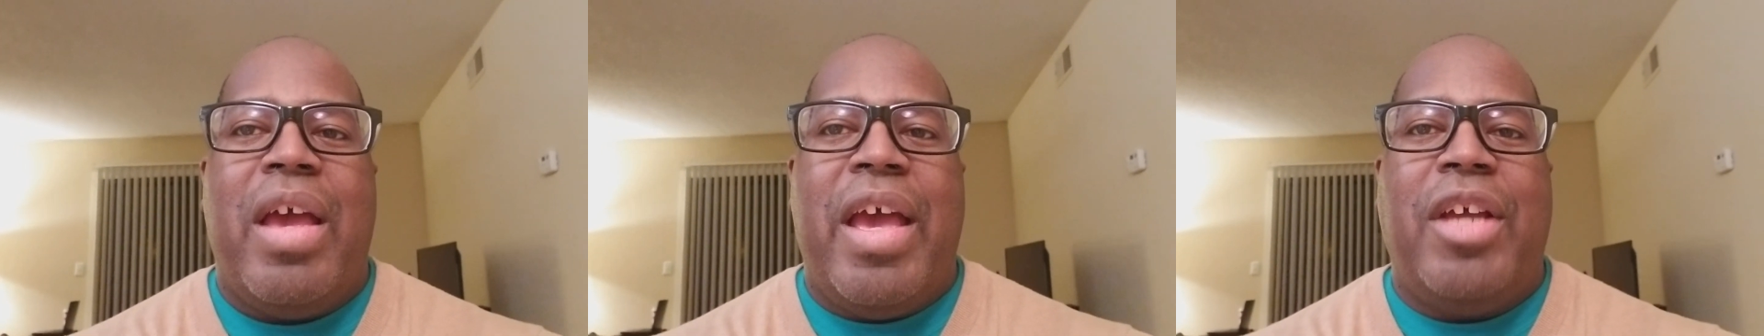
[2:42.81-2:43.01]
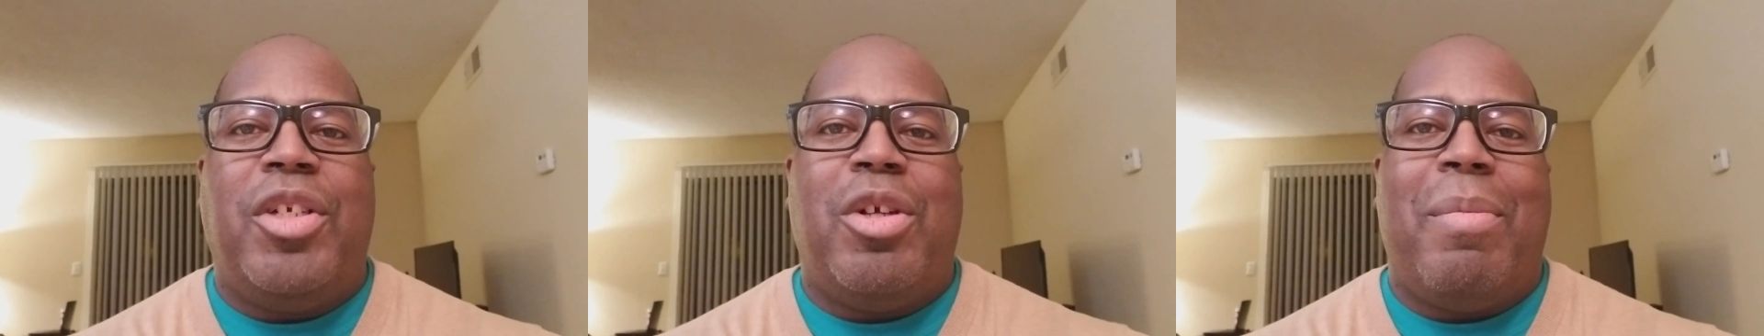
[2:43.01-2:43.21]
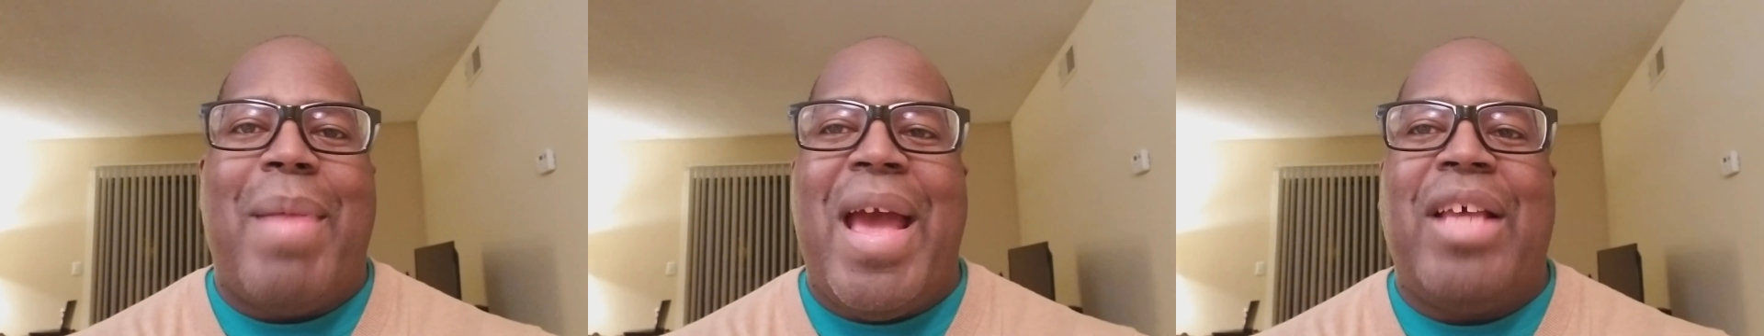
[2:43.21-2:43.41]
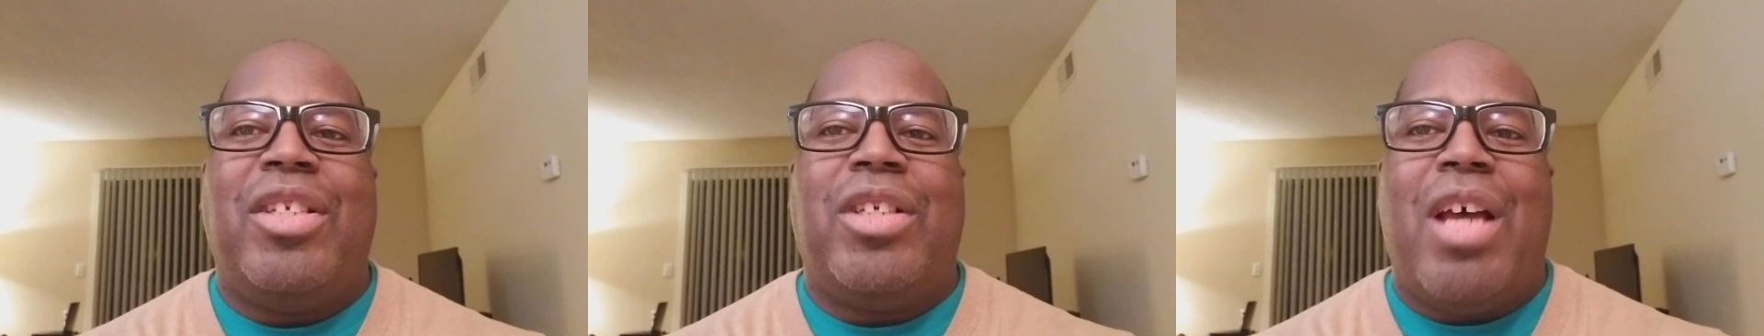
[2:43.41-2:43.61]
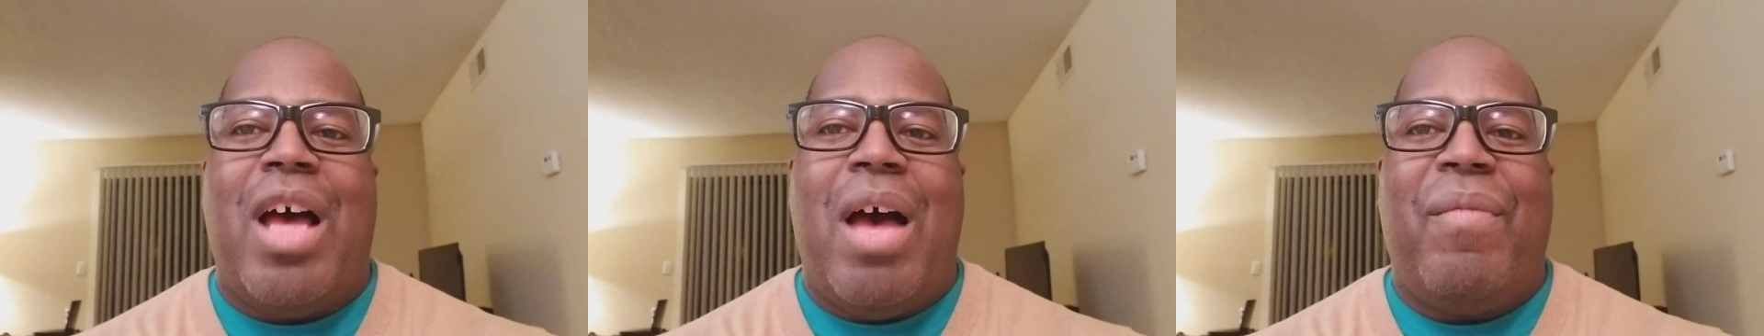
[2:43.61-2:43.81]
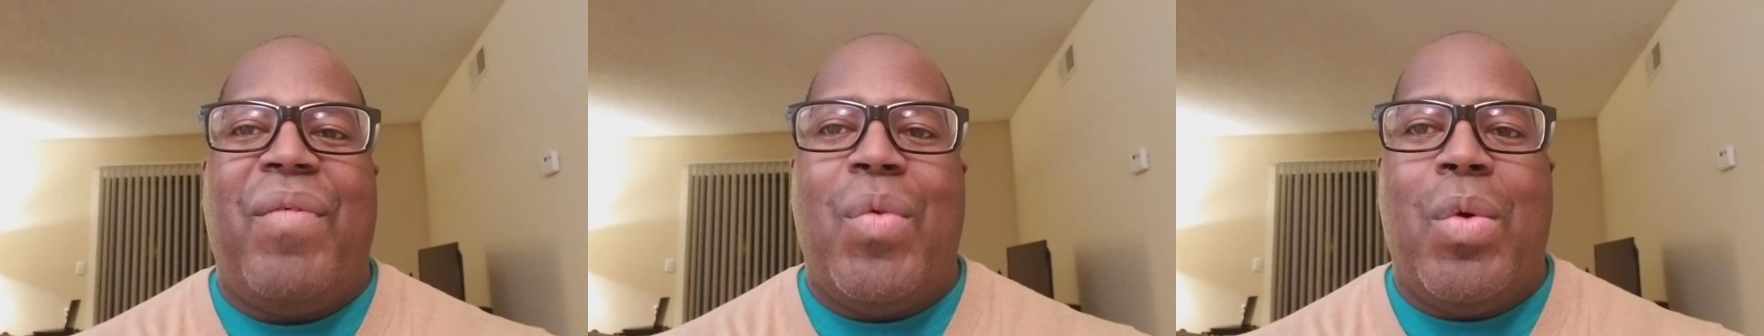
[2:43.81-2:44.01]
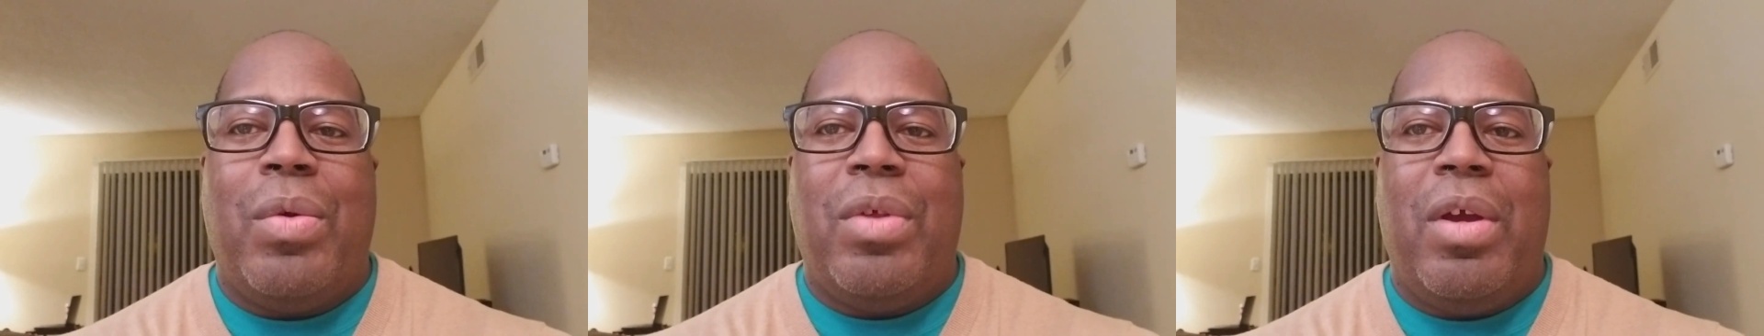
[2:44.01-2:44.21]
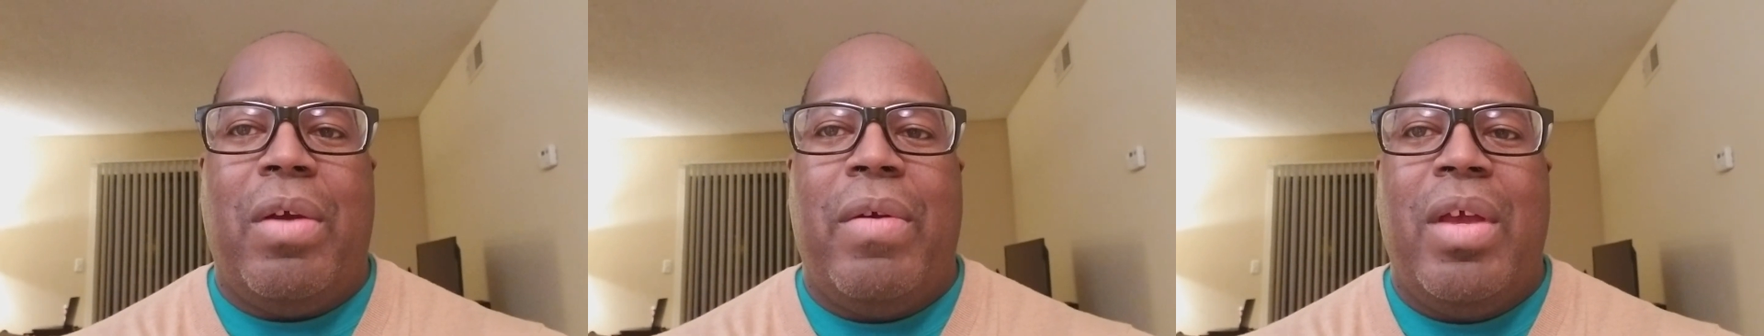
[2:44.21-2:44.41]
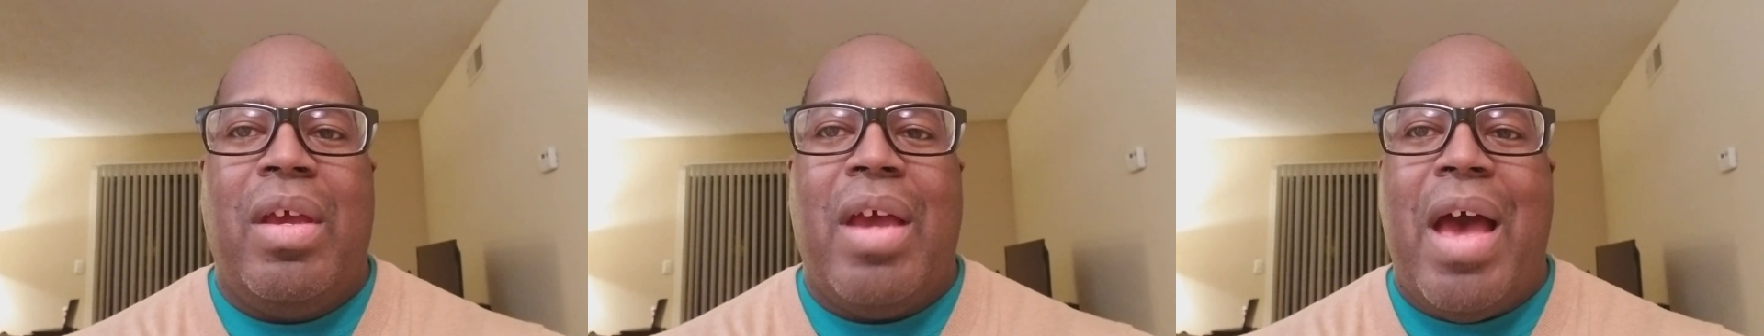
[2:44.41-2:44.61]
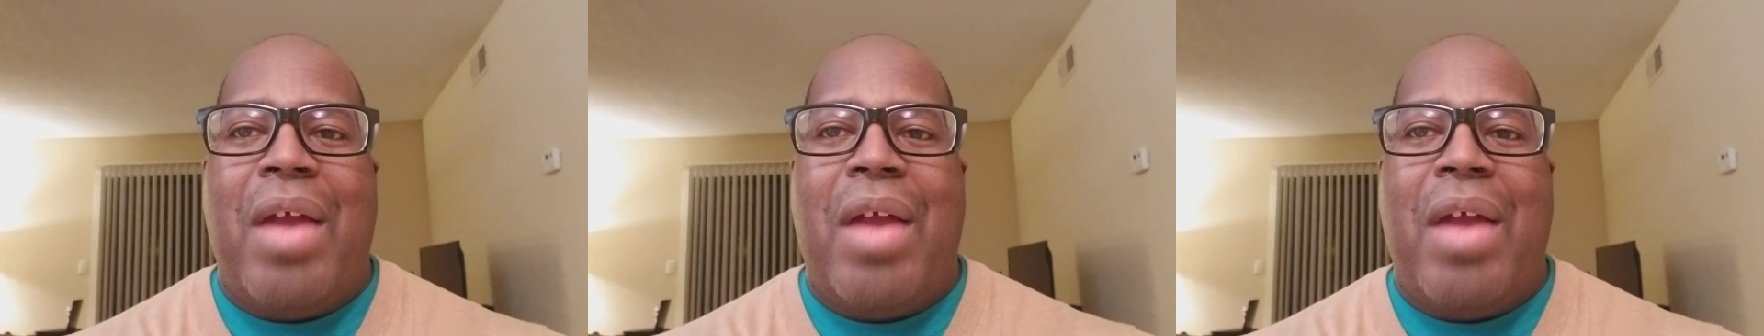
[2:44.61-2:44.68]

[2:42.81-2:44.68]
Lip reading: as your mascot for there?